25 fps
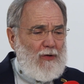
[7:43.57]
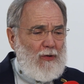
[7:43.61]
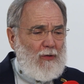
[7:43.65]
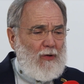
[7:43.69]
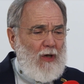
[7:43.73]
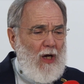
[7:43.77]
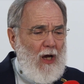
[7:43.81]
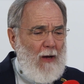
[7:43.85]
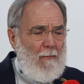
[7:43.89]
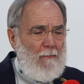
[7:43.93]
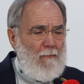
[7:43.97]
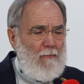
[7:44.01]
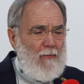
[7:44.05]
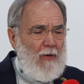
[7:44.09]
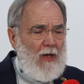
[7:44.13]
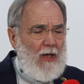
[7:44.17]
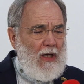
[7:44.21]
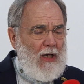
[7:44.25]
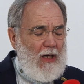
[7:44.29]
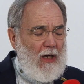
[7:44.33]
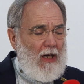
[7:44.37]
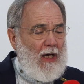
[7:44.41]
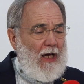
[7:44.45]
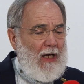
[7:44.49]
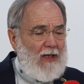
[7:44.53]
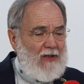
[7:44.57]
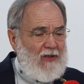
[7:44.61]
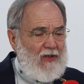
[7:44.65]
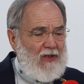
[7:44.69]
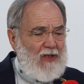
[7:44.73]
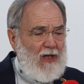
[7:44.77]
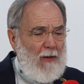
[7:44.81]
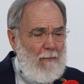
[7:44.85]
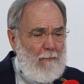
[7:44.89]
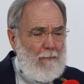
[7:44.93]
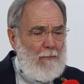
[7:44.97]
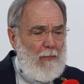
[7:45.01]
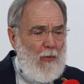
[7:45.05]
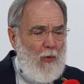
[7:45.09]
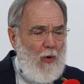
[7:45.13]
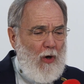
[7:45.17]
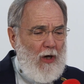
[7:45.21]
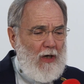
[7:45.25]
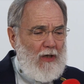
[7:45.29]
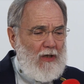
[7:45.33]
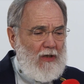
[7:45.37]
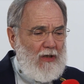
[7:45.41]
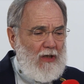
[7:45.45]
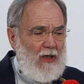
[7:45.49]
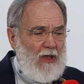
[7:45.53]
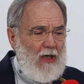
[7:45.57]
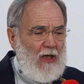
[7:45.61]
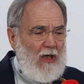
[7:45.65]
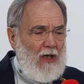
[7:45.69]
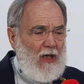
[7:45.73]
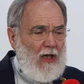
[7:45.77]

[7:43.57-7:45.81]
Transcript: to come at some point.